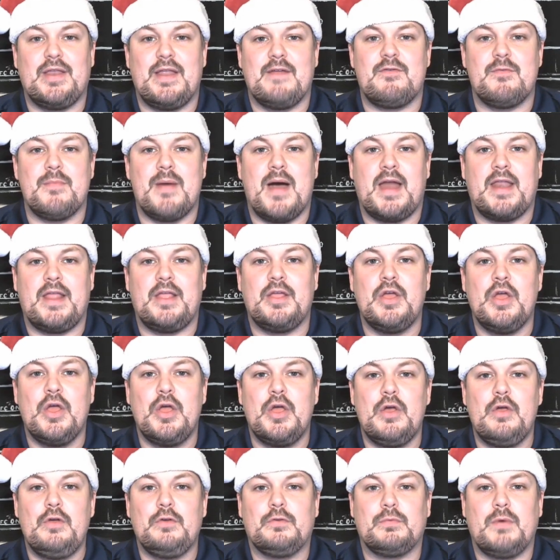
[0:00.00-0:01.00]
you to everybody
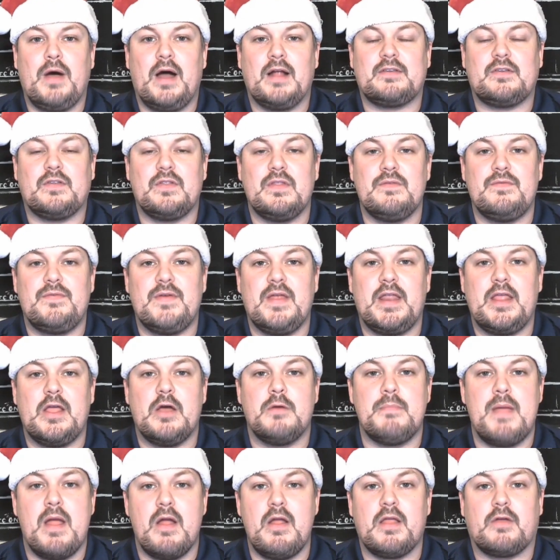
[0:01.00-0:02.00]
who's watching the
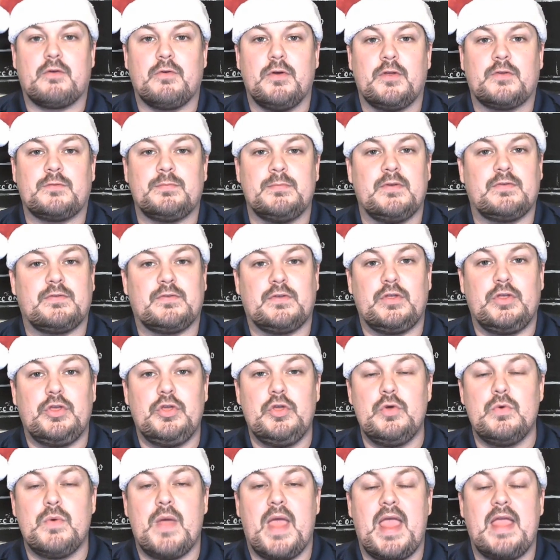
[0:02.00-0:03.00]
video. Merry Christmas to
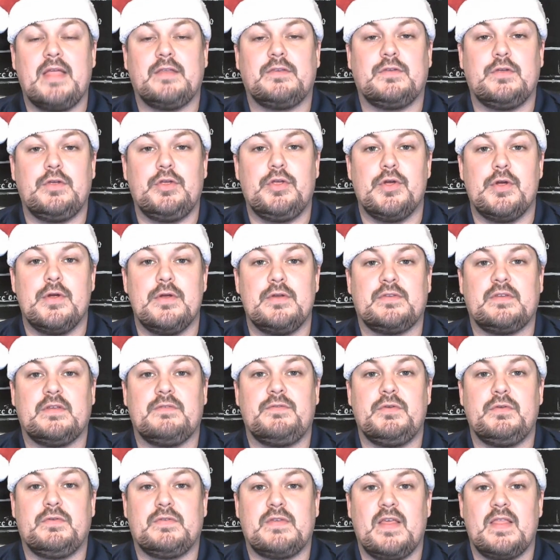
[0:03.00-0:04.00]
you and to yours
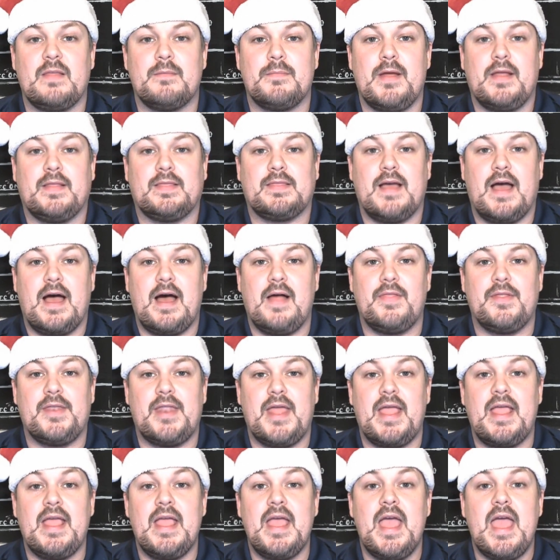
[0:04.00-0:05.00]
if you celebrate the
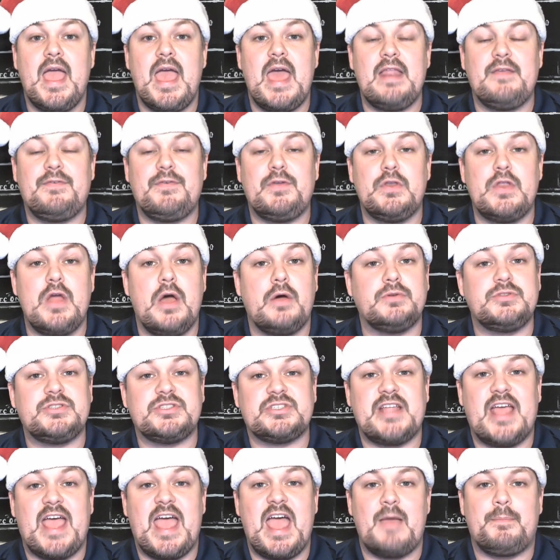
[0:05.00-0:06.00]
holiday. And if you don't,
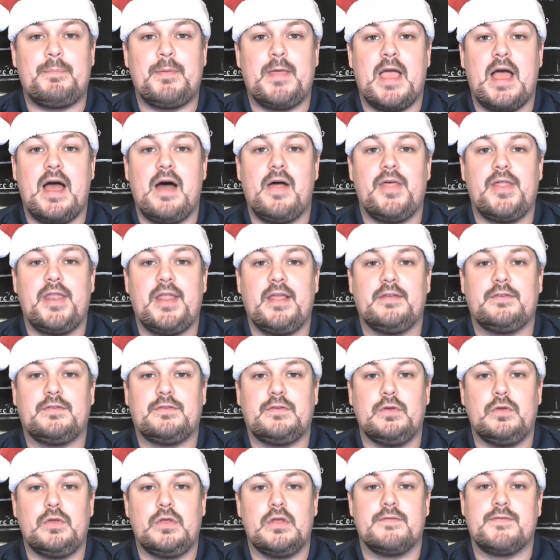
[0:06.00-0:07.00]
just a happy holidays
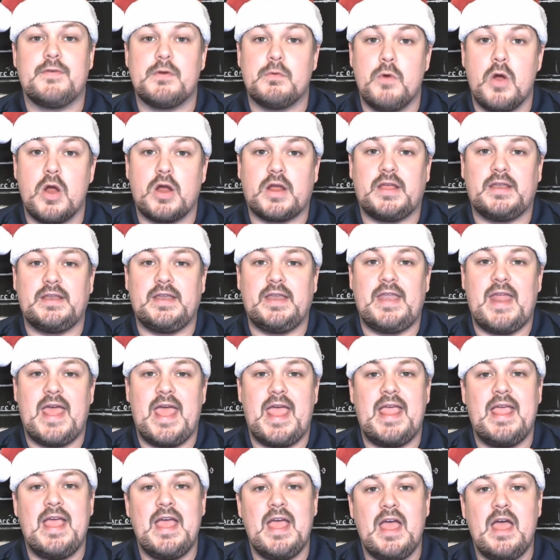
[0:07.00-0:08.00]
to you. If you're working
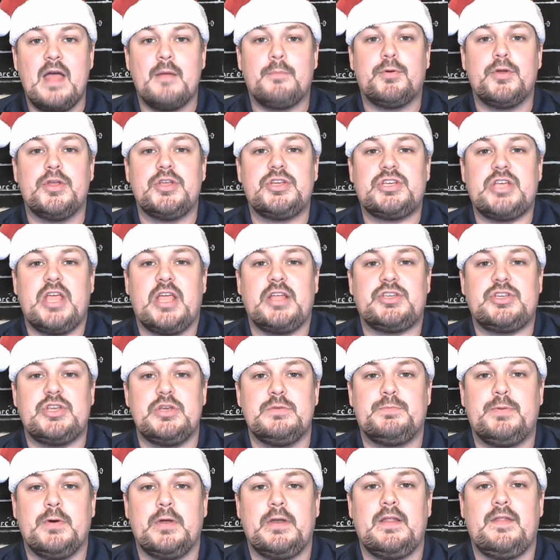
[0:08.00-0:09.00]
today, appreciate
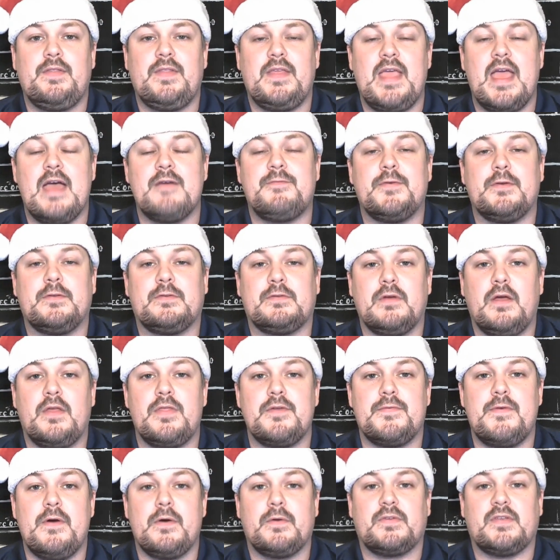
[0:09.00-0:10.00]
you putting in the effort so
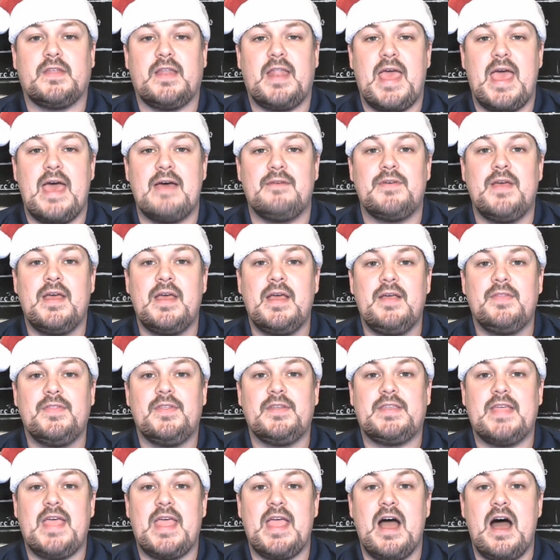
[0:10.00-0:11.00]
other folks can have
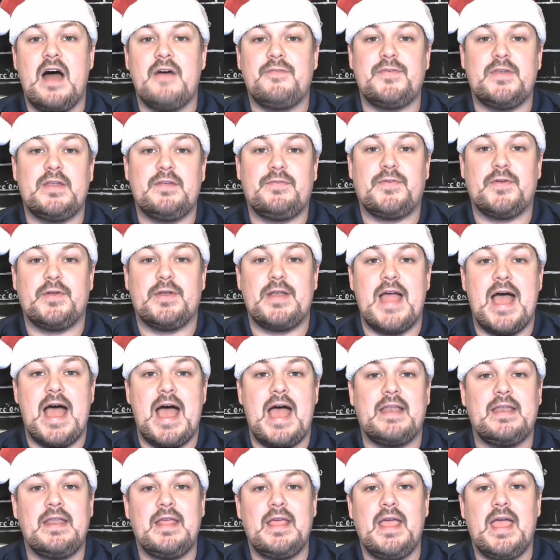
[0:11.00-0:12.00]
the day off. And if you're
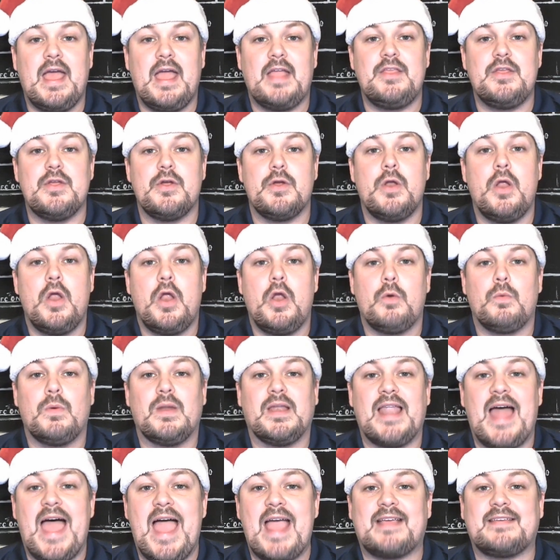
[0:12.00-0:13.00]
not and you're
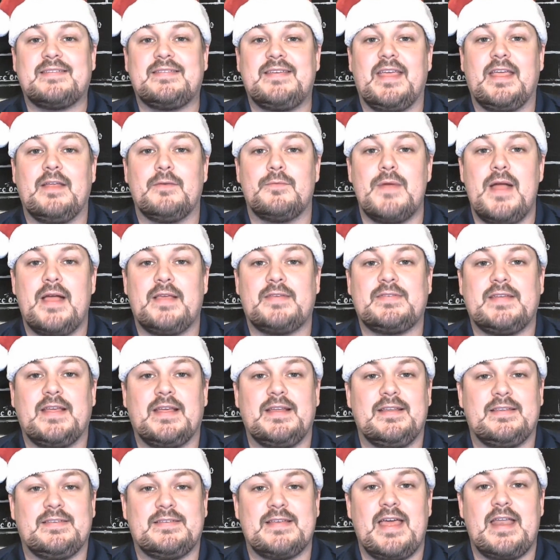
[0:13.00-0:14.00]
relaxing and resting
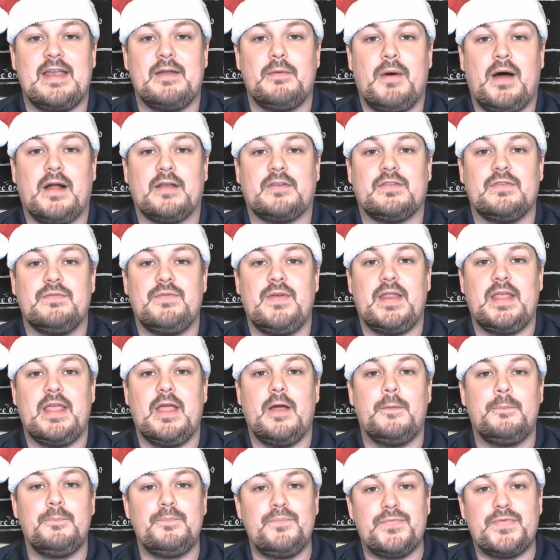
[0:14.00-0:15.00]
and decided to watch the
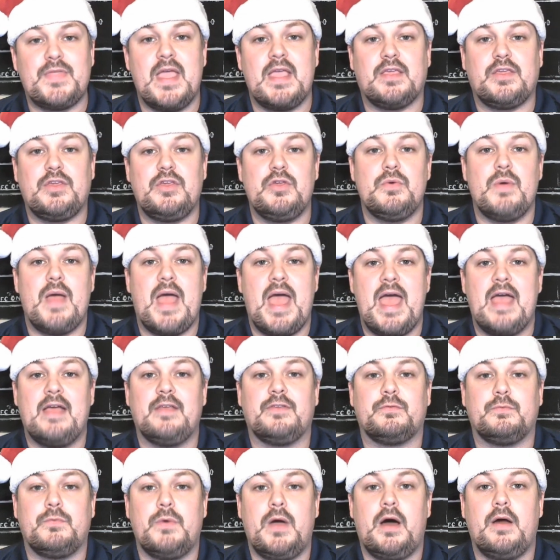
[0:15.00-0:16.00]
video, thank you
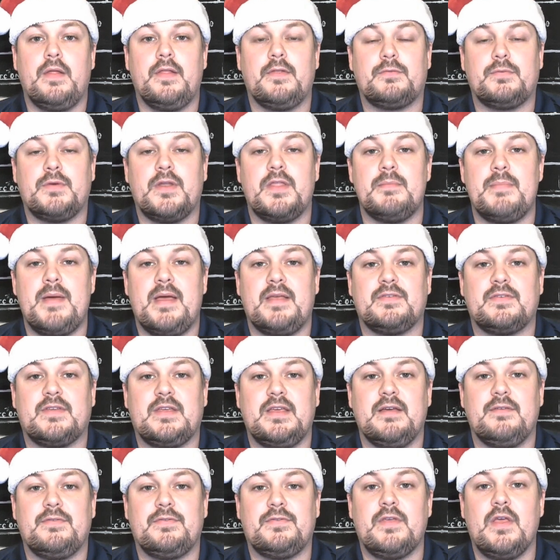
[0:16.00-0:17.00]
as well. That's one of the
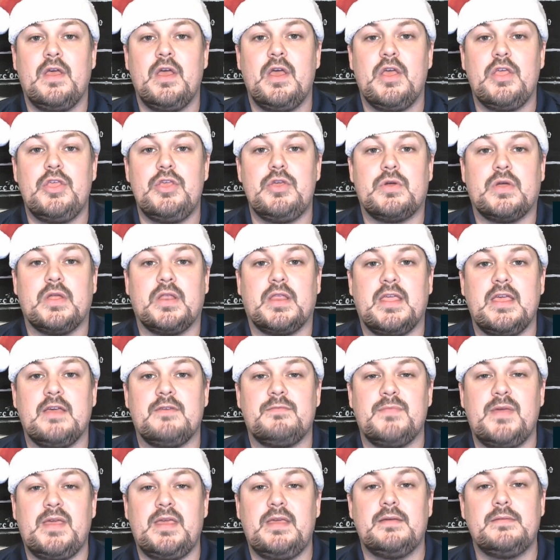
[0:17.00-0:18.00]
best gifts you could
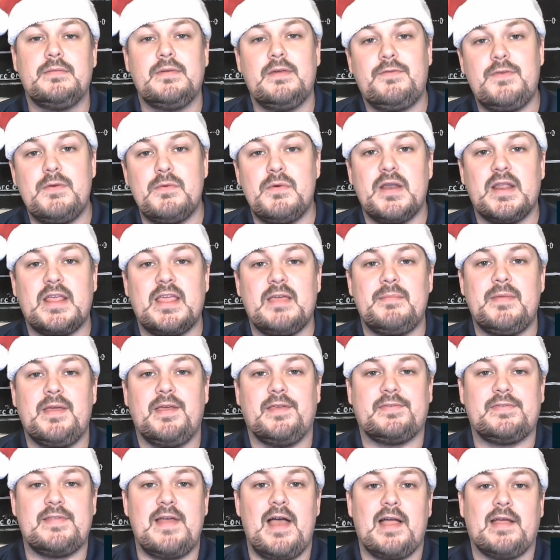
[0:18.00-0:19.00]
give me. If you want to give
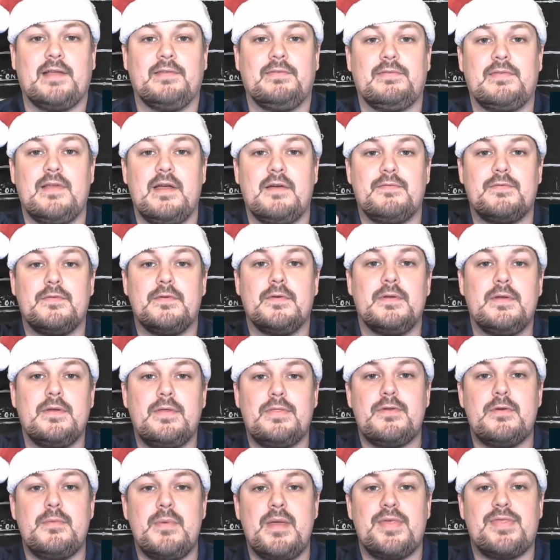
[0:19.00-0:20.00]
me a stocking stuffer,
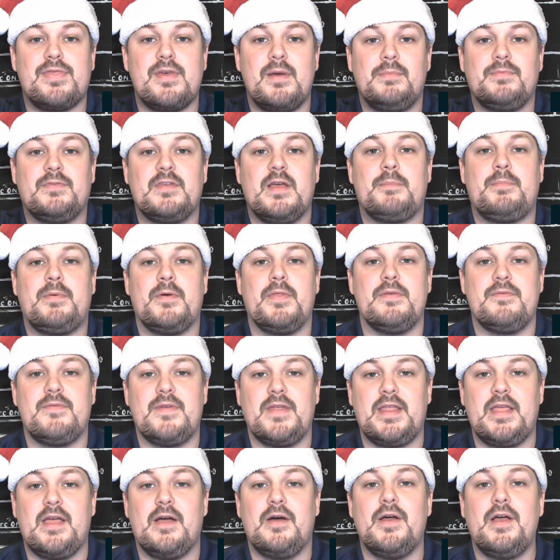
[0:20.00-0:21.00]
throw me a thumbs up on the
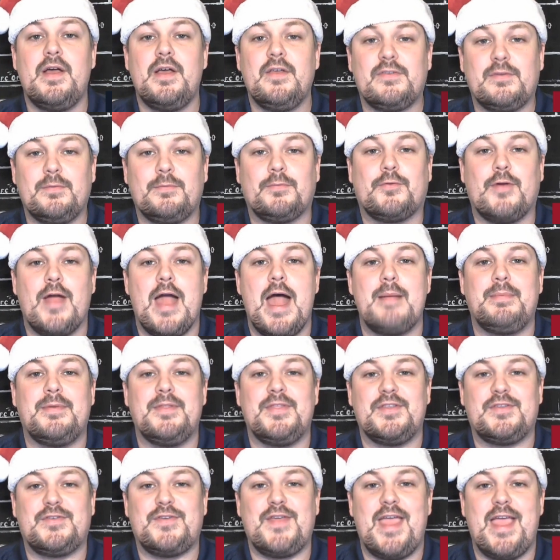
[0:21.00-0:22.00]
video, subscribe
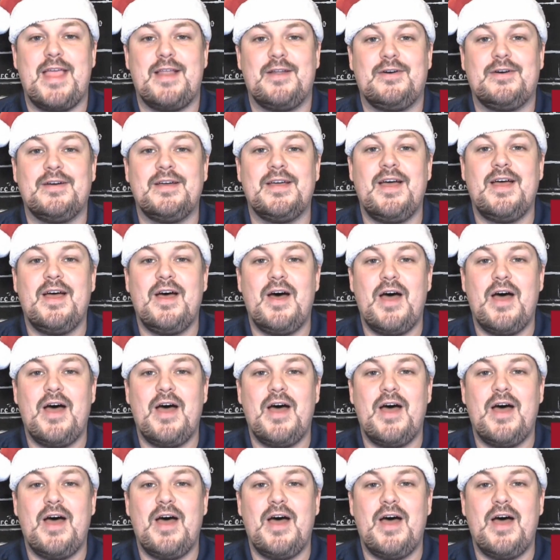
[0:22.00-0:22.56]
to the channel